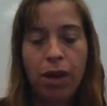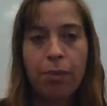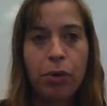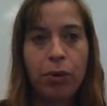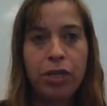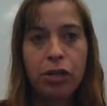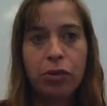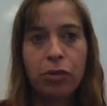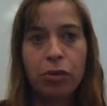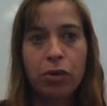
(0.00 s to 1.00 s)
going to
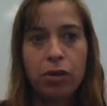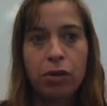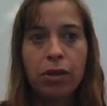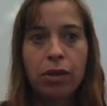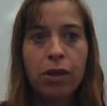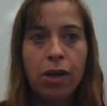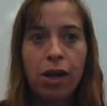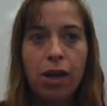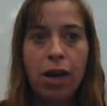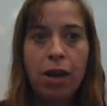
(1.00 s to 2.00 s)
Google.
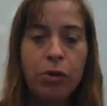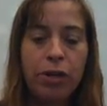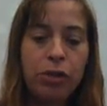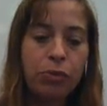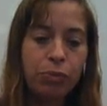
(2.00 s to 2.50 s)
I'm going to